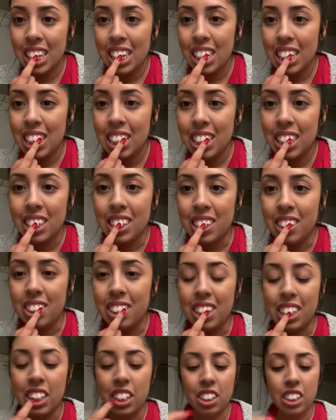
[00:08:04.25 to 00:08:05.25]
So it
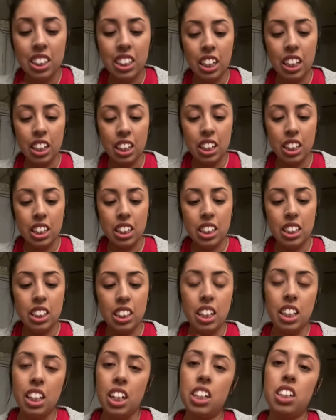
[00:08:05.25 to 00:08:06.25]
looks like these
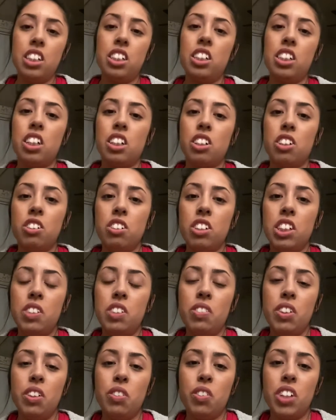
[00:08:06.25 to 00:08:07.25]
aligners are going to be
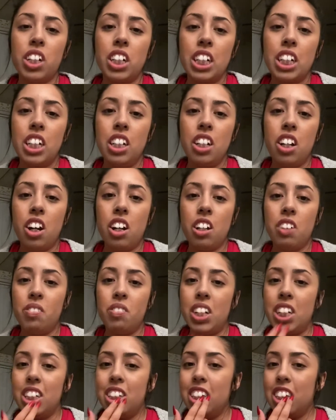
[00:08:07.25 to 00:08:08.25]
working on my
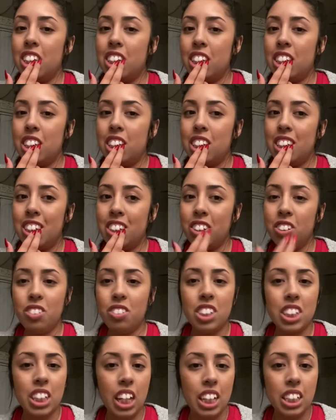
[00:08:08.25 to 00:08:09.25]
two
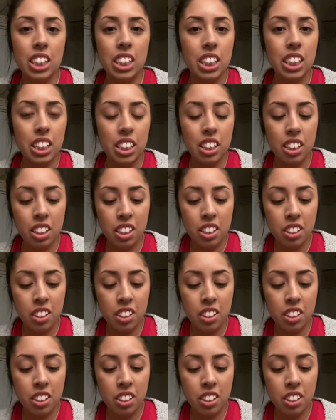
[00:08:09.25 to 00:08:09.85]
side teeth.